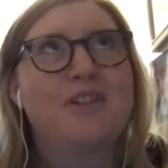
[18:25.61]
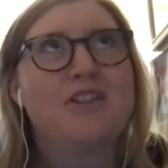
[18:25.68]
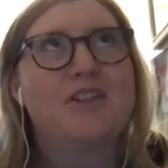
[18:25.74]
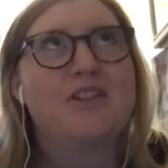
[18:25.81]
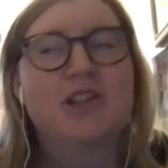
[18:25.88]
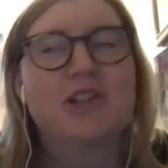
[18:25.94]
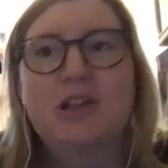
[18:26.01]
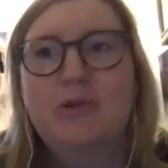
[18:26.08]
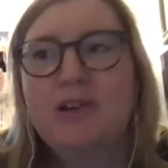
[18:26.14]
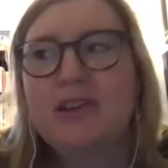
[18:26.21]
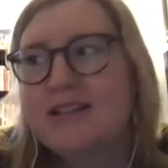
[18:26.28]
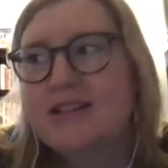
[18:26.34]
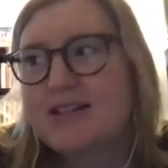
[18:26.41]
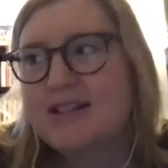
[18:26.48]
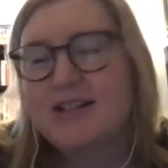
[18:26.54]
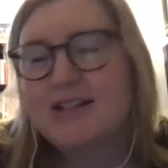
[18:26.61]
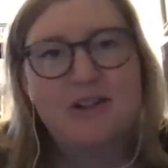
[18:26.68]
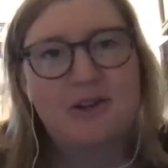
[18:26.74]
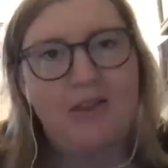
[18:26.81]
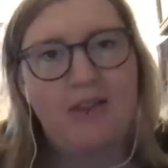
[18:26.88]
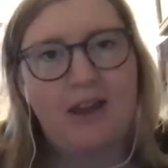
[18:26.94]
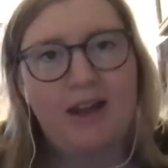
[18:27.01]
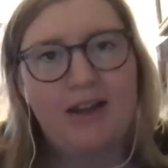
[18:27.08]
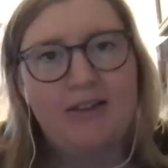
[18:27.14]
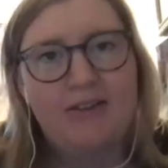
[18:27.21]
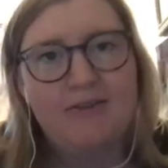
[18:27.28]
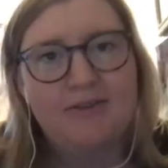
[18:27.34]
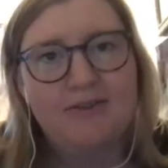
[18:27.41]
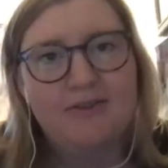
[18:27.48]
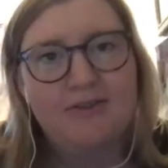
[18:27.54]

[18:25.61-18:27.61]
So you were listening to a lot of